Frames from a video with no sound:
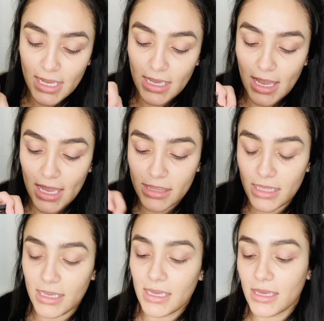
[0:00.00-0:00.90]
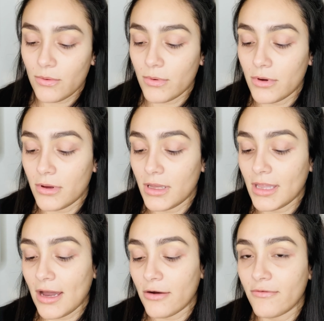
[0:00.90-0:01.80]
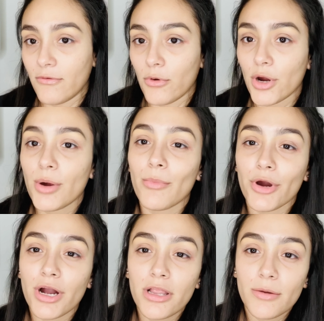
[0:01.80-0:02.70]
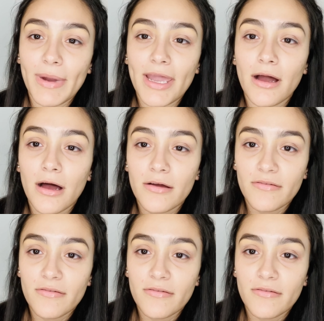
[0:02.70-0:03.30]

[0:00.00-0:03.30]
I think it will allow for more color payoff.